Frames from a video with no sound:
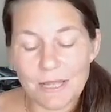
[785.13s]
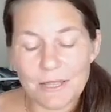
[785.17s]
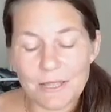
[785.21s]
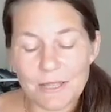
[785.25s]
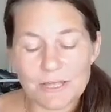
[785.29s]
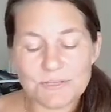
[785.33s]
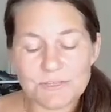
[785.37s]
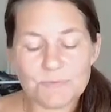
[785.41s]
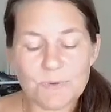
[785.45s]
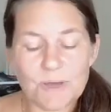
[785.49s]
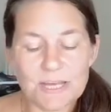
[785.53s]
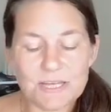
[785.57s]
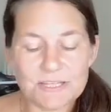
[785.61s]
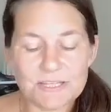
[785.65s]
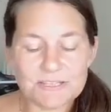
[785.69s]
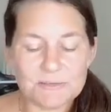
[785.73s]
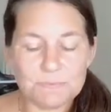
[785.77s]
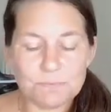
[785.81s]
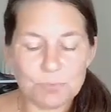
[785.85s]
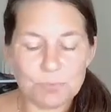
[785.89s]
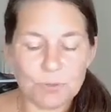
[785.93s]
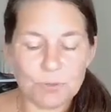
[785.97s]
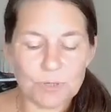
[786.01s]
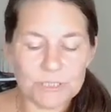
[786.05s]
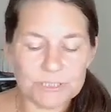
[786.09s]
That's why it's
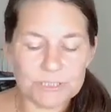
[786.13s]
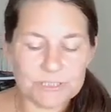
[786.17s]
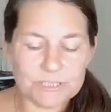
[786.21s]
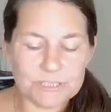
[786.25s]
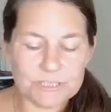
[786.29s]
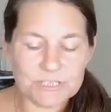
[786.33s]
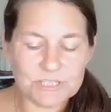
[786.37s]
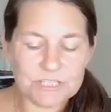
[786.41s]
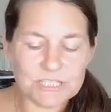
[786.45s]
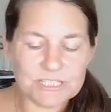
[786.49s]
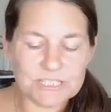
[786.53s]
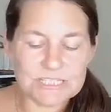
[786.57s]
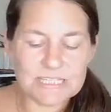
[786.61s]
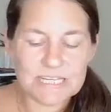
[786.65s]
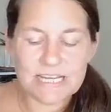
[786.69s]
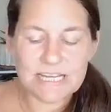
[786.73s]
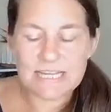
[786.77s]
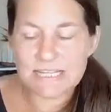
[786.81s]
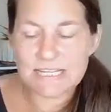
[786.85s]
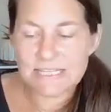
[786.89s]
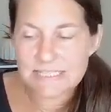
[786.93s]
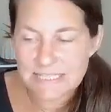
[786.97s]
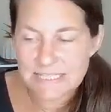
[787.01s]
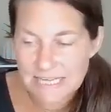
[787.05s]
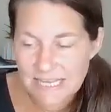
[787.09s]
important to just
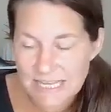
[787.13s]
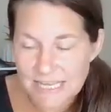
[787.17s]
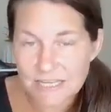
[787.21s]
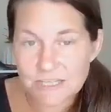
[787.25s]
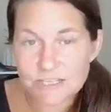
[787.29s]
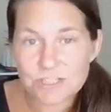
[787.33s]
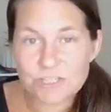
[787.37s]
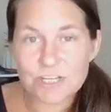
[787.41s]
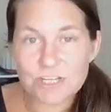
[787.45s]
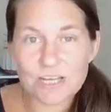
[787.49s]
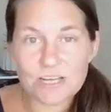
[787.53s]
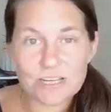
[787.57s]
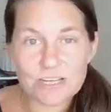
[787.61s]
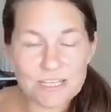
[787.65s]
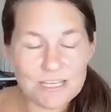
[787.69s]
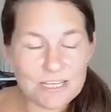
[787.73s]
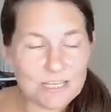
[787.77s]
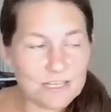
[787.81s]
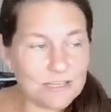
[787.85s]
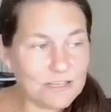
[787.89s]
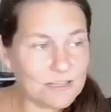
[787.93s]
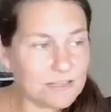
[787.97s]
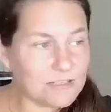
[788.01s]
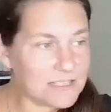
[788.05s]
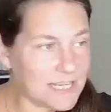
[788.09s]
take a chunk
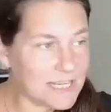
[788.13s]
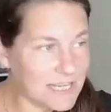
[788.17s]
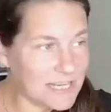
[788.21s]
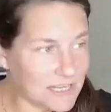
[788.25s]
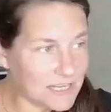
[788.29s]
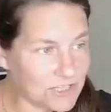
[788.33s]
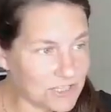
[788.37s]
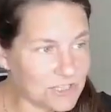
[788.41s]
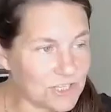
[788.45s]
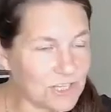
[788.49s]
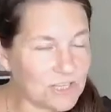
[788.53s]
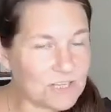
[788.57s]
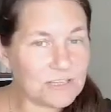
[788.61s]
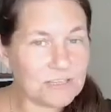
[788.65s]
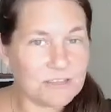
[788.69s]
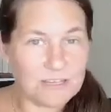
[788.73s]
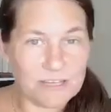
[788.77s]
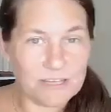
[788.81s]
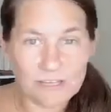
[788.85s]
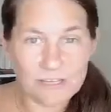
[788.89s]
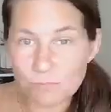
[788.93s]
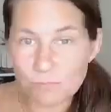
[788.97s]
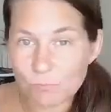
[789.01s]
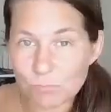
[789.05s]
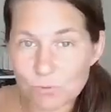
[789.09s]
here, take a chunk
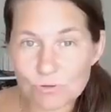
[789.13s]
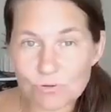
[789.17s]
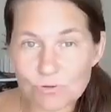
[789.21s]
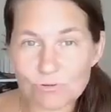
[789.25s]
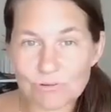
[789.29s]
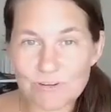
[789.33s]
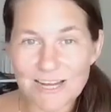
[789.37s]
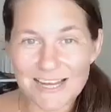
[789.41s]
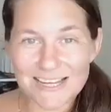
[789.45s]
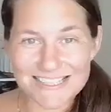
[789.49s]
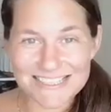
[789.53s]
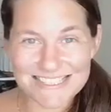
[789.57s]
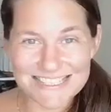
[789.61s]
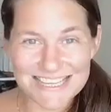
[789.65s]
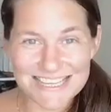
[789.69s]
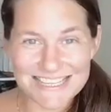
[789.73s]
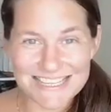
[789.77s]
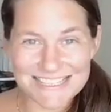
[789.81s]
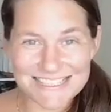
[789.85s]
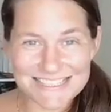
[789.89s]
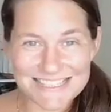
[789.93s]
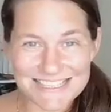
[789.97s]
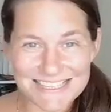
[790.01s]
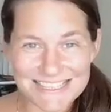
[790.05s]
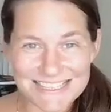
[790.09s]
there,
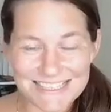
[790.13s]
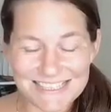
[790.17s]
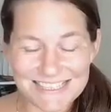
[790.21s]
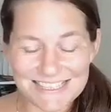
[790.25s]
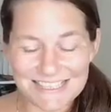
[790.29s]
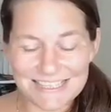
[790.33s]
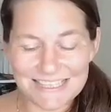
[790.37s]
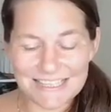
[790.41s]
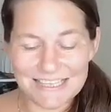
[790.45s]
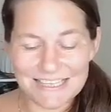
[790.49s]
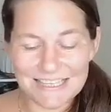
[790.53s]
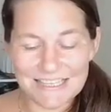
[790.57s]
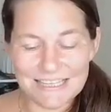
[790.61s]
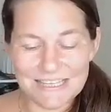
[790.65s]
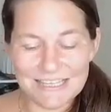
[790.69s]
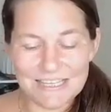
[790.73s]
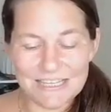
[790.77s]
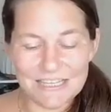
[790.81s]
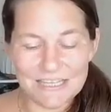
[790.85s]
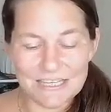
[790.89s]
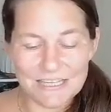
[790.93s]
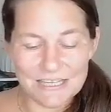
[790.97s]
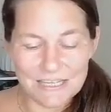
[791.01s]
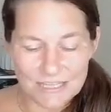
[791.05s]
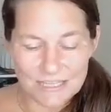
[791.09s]
process it,
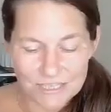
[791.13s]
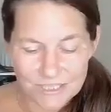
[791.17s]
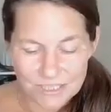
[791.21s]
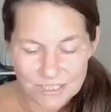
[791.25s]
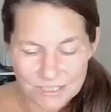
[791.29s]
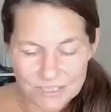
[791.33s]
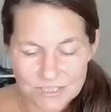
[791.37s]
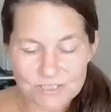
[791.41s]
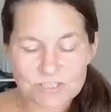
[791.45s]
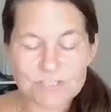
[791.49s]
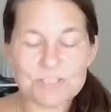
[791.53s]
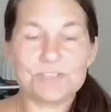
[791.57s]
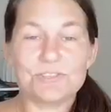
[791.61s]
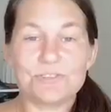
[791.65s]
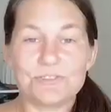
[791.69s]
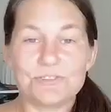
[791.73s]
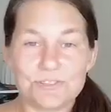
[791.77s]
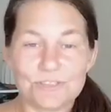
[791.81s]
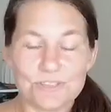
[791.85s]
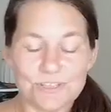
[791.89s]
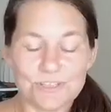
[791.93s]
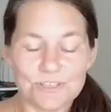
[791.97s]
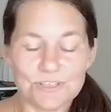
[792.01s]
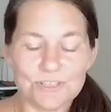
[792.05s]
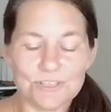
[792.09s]

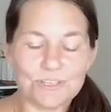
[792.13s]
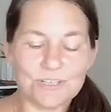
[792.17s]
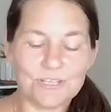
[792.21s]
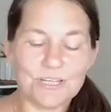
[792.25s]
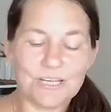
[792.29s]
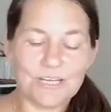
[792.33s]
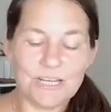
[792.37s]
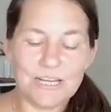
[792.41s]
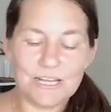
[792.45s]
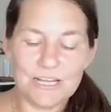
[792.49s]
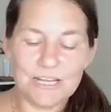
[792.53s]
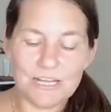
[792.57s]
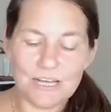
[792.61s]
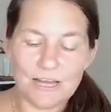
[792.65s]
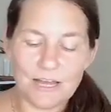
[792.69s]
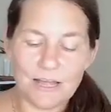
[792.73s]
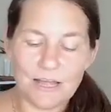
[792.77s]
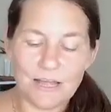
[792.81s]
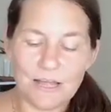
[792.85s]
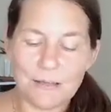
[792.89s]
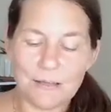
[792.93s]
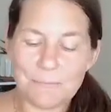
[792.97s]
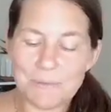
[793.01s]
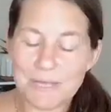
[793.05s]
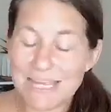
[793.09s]
discern,
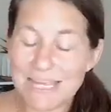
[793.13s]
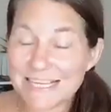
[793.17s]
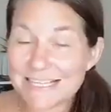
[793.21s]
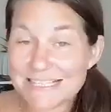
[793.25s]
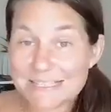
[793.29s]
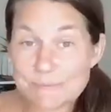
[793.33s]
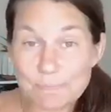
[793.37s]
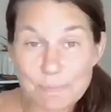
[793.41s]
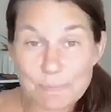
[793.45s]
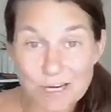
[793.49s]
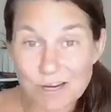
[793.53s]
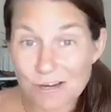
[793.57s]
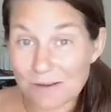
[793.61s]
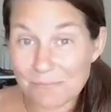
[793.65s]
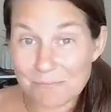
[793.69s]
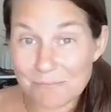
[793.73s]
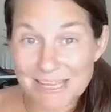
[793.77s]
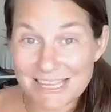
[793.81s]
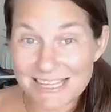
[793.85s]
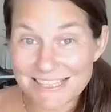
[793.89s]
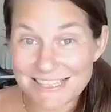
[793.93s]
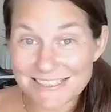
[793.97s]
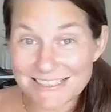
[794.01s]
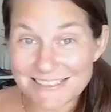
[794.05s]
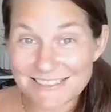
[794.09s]

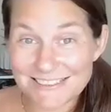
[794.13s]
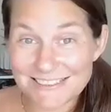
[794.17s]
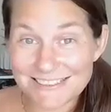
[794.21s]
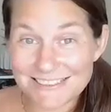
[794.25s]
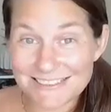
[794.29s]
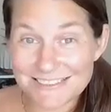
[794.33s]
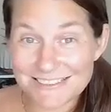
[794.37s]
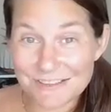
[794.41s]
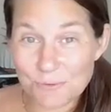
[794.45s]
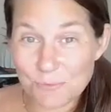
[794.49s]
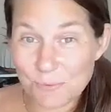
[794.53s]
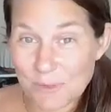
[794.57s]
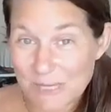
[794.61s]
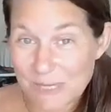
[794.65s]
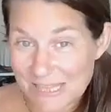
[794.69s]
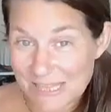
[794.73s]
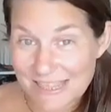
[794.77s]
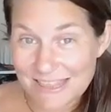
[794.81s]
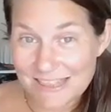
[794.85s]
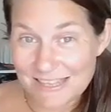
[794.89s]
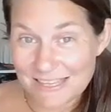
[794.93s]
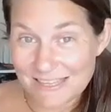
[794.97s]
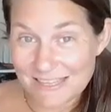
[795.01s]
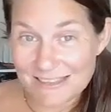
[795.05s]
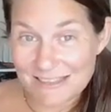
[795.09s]
experiment with
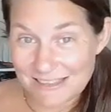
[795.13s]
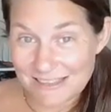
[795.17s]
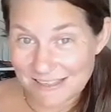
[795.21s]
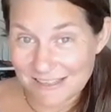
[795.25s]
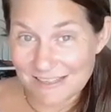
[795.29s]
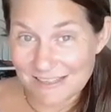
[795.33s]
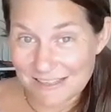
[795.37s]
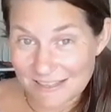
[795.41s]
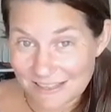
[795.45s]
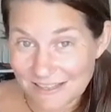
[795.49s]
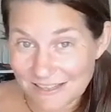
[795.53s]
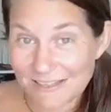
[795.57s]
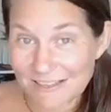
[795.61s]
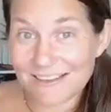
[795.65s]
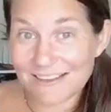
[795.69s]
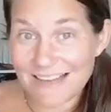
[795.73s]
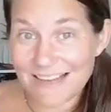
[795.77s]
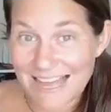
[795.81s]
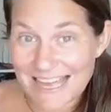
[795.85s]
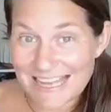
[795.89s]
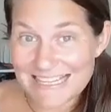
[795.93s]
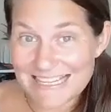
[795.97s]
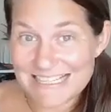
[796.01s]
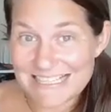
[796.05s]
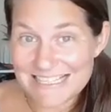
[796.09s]
the
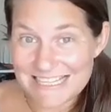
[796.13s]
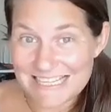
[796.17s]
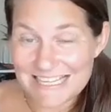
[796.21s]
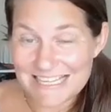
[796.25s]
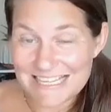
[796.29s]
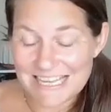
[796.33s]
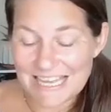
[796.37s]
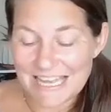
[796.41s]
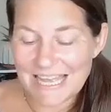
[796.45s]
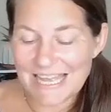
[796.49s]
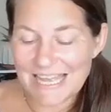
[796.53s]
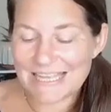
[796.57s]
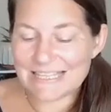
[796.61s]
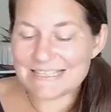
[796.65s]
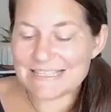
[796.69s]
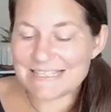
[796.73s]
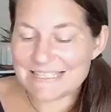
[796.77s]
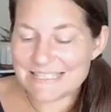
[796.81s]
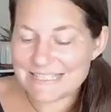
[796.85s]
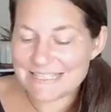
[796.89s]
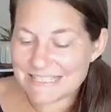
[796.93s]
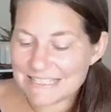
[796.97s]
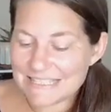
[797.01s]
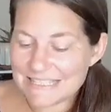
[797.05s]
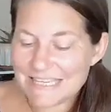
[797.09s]
idea and
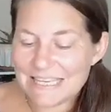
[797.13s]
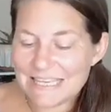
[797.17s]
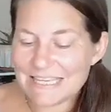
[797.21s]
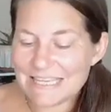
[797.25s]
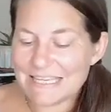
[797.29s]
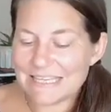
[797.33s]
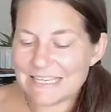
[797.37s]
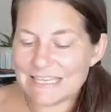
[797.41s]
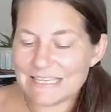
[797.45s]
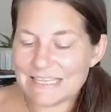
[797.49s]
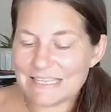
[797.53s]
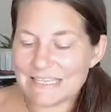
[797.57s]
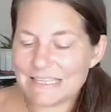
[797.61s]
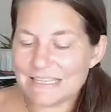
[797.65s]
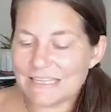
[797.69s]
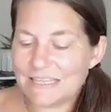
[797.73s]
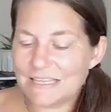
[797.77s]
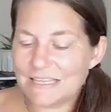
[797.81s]
see,